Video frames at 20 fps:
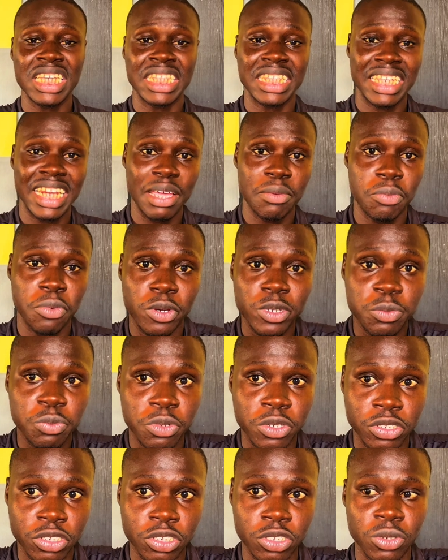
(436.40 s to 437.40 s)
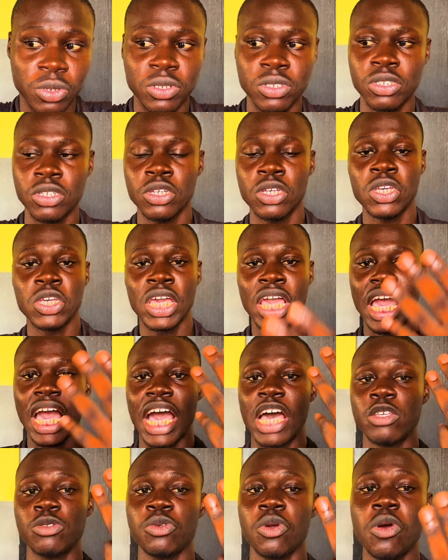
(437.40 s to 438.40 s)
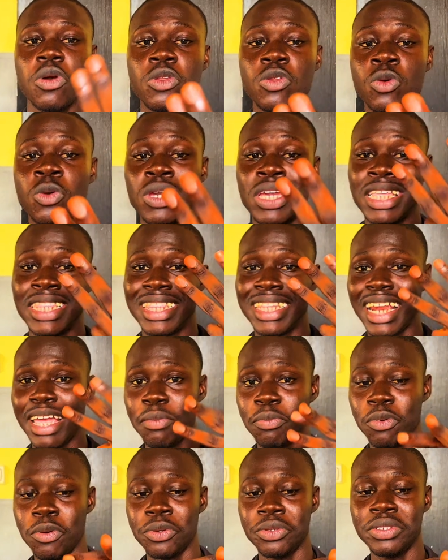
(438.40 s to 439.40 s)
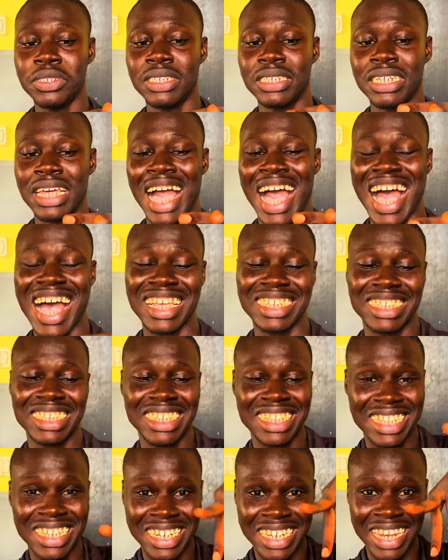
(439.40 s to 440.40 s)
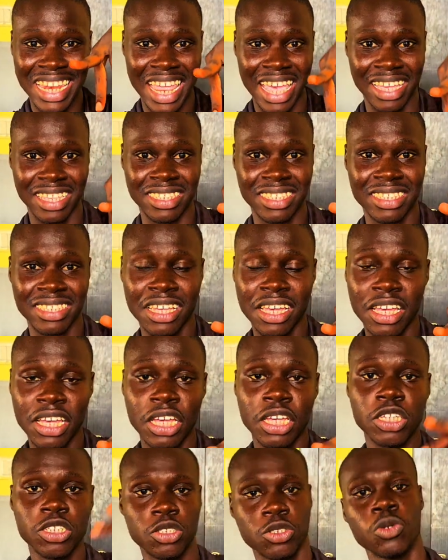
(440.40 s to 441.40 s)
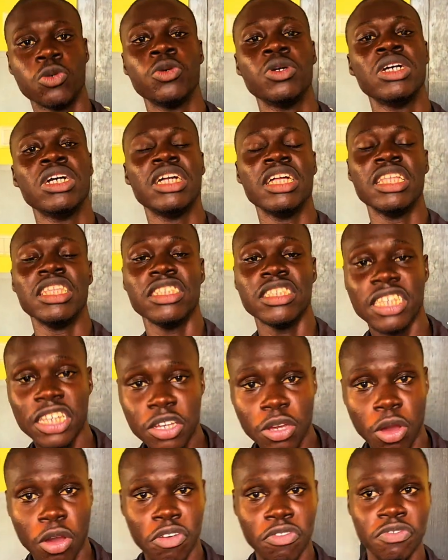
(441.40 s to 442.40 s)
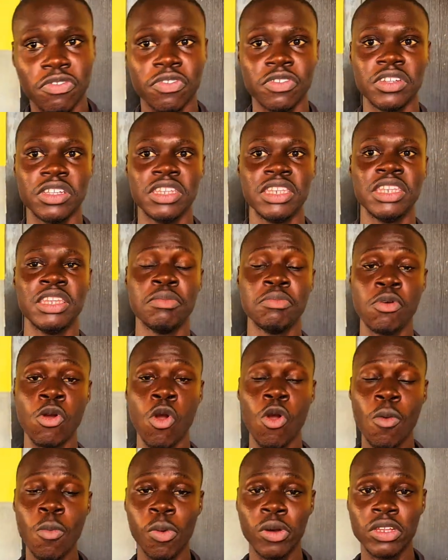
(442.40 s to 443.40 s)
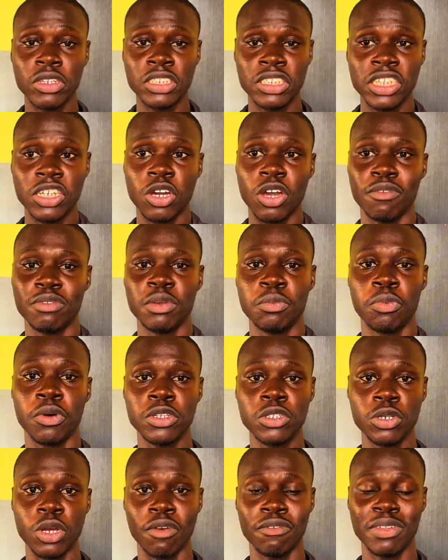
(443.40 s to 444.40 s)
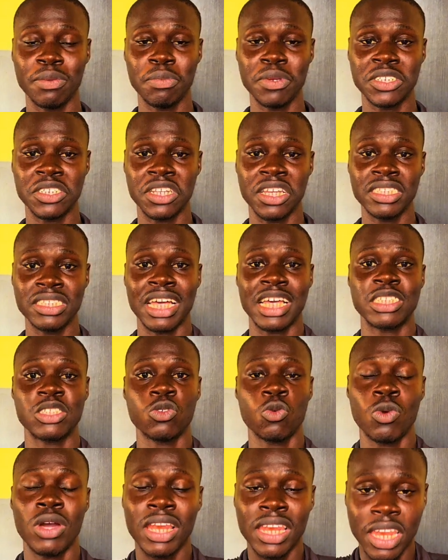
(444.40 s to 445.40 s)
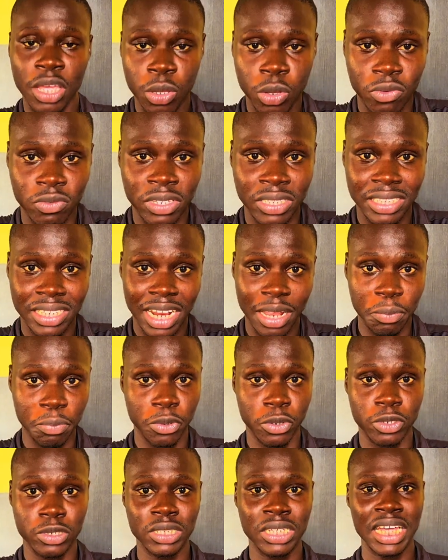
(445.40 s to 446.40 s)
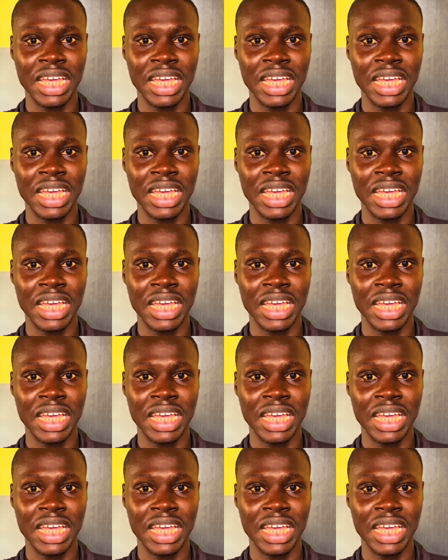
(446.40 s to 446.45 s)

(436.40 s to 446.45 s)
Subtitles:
a tripod position? As you all know, a tripod has three legs. So think of think of the body of the patient as one leg of the tripod,